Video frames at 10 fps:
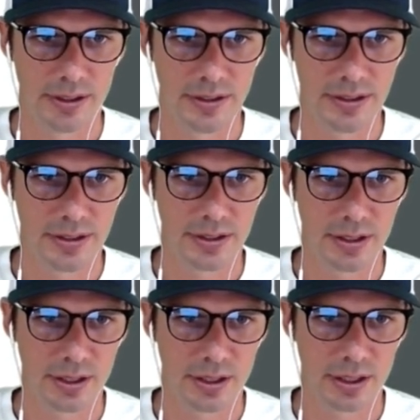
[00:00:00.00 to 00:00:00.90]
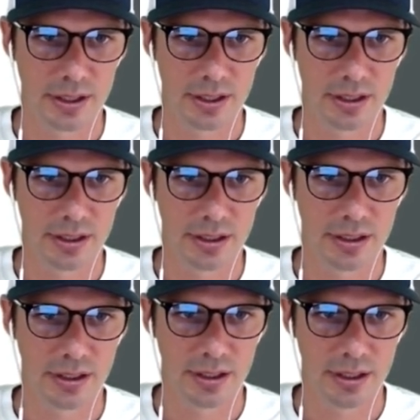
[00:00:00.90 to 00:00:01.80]
is starting
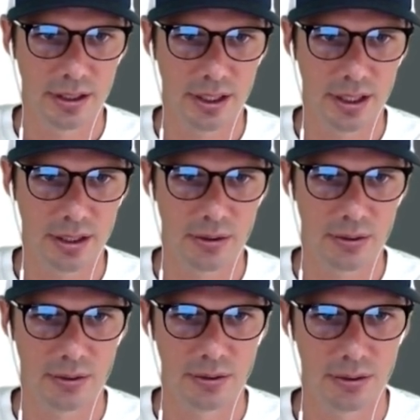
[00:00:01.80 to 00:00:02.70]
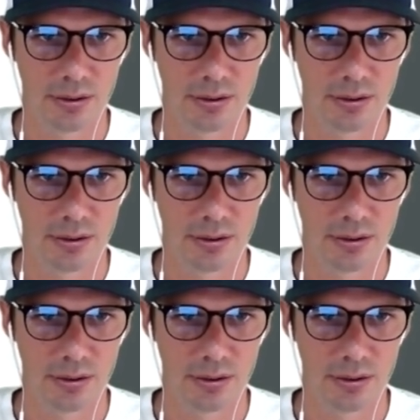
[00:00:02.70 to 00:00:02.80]
now.